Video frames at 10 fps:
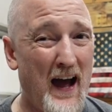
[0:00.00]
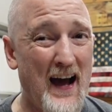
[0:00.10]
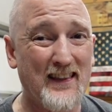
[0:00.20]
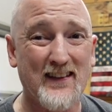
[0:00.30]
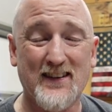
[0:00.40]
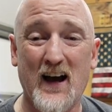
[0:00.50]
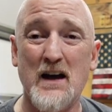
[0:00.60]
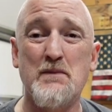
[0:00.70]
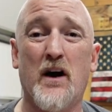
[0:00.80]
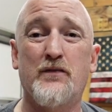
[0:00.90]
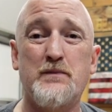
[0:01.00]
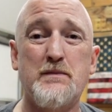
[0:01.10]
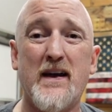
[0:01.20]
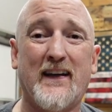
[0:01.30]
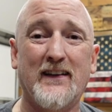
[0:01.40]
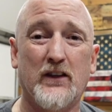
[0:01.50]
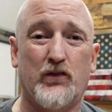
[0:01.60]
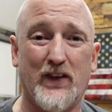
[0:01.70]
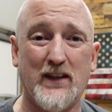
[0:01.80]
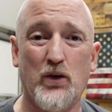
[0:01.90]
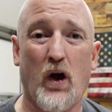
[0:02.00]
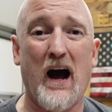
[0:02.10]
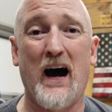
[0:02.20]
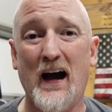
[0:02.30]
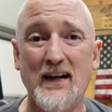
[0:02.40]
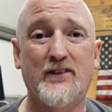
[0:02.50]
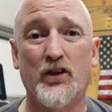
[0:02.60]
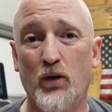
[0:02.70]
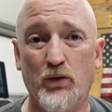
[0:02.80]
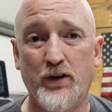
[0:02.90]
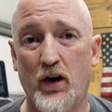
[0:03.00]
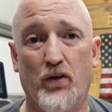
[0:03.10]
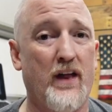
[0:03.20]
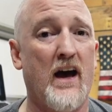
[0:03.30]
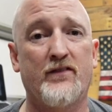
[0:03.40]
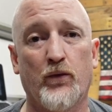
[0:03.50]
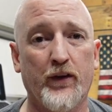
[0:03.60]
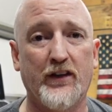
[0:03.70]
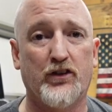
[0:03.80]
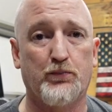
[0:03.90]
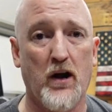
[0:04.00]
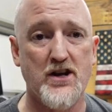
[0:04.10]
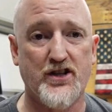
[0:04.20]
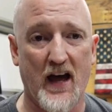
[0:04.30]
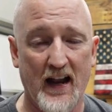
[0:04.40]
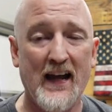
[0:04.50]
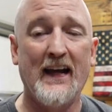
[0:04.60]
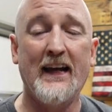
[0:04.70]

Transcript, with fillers: At the time of me making this video, I don't know. They haven't released the price yet.